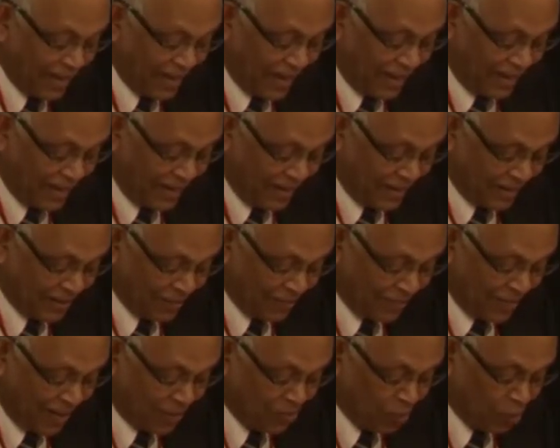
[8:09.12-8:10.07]

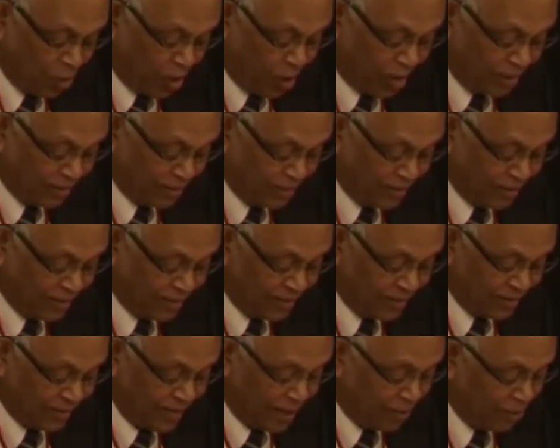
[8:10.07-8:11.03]
May I move on
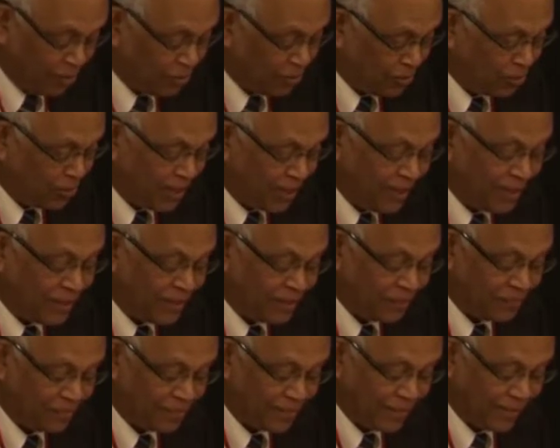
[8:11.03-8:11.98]
now to the
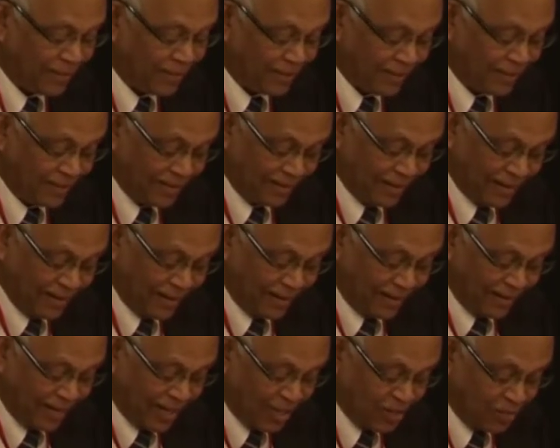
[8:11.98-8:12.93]

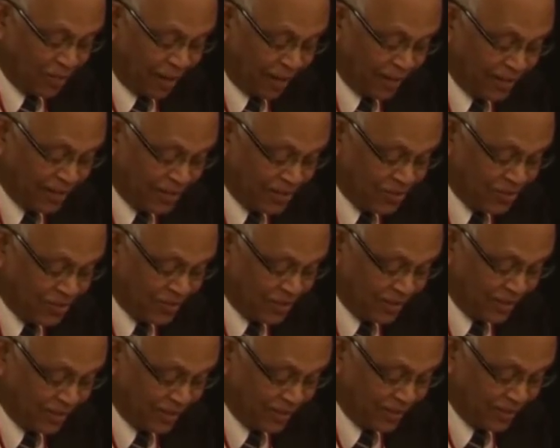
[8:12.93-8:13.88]
next
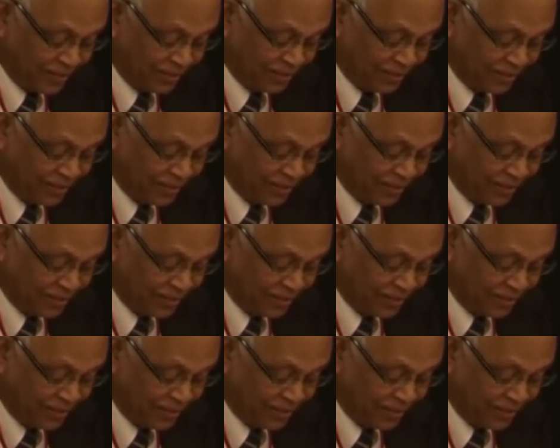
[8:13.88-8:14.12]
panelist,